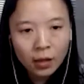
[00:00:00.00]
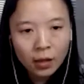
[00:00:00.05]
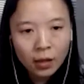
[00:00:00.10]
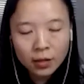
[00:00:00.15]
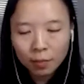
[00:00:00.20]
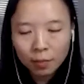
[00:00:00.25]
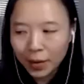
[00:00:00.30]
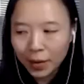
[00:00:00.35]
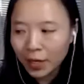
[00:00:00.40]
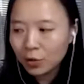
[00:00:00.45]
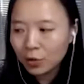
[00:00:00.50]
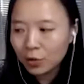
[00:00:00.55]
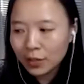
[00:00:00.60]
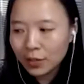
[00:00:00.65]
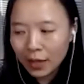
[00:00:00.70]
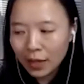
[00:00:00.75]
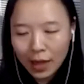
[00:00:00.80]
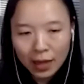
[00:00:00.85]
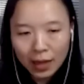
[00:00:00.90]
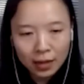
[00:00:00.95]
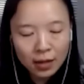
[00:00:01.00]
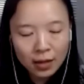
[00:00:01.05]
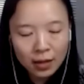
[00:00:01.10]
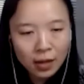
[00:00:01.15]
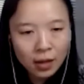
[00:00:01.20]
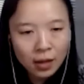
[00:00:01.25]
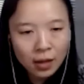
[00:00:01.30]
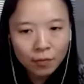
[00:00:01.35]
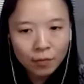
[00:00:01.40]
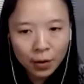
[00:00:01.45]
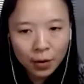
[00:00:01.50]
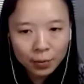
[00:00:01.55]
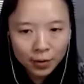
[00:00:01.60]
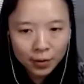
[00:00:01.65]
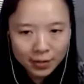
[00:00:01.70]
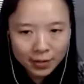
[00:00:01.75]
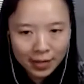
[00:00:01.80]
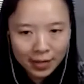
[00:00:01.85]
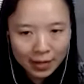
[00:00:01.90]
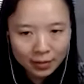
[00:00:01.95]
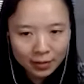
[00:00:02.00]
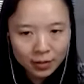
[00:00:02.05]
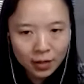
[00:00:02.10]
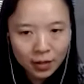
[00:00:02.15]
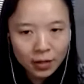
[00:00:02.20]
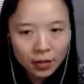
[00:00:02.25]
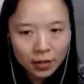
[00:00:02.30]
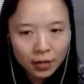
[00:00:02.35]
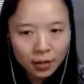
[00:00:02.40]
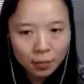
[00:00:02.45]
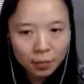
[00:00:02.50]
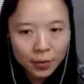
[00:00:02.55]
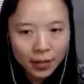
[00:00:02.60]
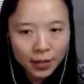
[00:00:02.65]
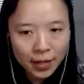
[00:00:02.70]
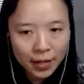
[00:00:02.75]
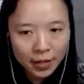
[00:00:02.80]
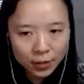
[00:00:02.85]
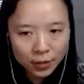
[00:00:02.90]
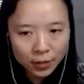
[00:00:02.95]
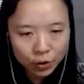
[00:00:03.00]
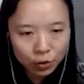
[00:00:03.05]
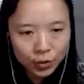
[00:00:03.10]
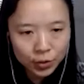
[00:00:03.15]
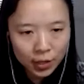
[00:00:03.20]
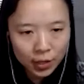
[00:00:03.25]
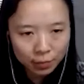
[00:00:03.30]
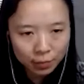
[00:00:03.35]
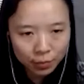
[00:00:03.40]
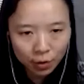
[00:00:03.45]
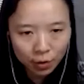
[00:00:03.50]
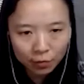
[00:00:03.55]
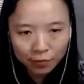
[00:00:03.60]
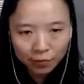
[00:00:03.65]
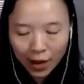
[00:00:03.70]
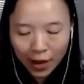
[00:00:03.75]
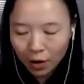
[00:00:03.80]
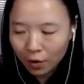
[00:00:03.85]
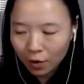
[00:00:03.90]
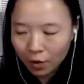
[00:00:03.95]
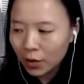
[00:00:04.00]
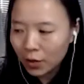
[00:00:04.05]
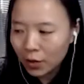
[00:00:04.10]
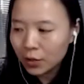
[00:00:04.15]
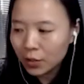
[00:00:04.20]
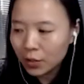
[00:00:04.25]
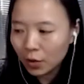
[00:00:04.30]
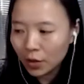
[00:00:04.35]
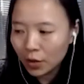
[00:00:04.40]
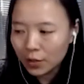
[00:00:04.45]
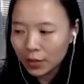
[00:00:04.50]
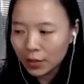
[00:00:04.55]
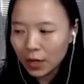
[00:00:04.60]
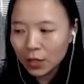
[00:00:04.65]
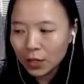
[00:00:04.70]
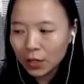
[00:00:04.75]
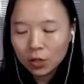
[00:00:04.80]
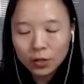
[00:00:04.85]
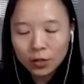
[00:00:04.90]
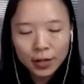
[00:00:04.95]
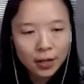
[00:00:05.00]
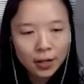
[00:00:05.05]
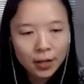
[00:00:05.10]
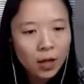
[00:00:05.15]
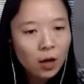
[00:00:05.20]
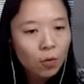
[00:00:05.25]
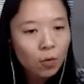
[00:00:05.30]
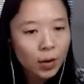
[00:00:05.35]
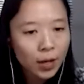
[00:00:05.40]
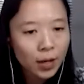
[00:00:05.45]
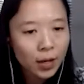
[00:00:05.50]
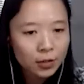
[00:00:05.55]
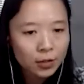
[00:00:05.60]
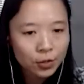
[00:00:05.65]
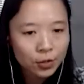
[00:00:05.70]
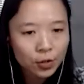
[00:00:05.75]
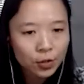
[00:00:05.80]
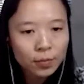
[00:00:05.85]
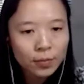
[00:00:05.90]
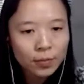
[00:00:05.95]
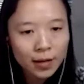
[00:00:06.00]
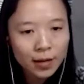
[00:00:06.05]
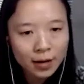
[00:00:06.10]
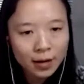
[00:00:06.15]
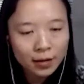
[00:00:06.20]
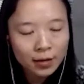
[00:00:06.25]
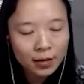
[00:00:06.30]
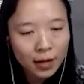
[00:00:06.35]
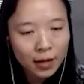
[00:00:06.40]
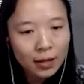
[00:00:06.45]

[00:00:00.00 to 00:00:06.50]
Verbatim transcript: The matrix A represents the player shooting profile. So essentially, we assume there are k